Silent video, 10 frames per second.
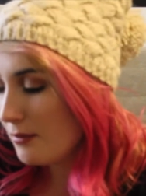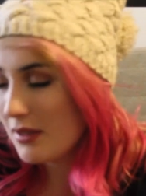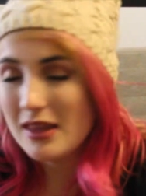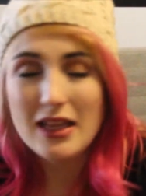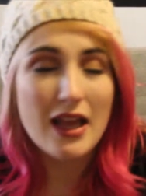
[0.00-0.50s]

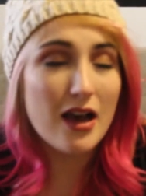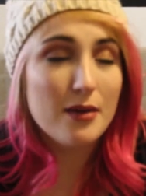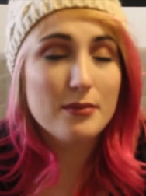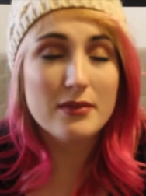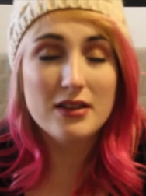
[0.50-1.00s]
But
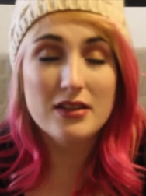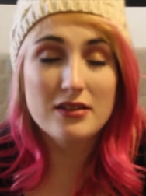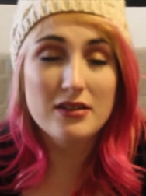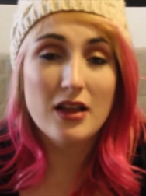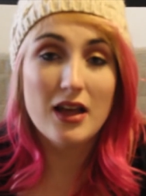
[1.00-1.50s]

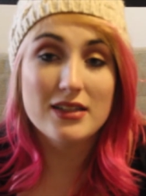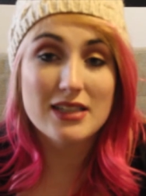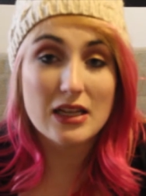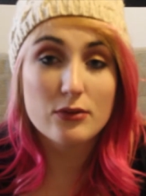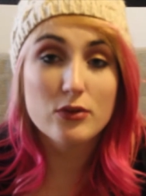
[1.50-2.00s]
the
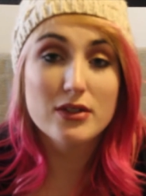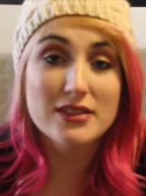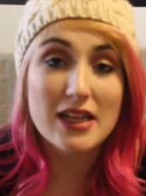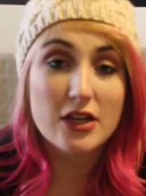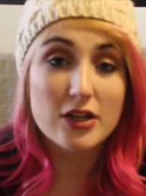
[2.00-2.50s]
second rule
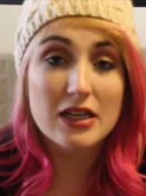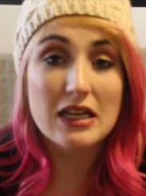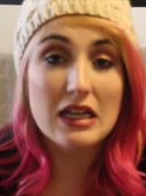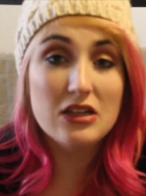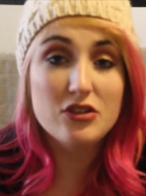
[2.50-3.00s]
is that you're
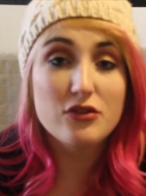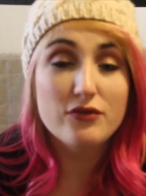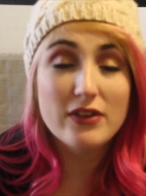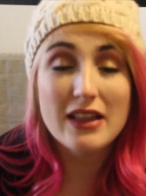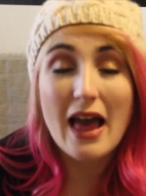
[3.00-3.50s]
gonna need to
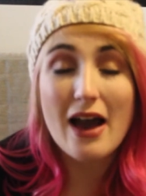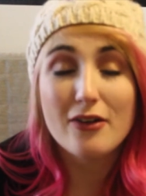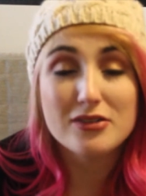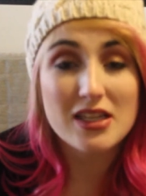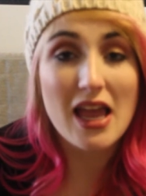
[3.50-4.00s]
fill
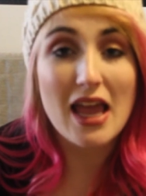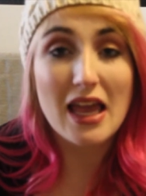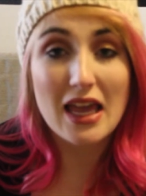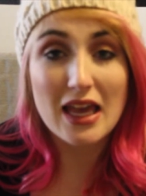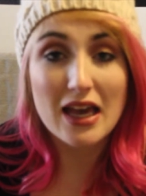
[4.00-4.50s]
out
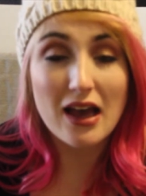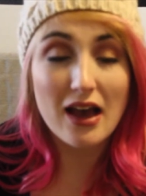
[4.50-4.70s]
the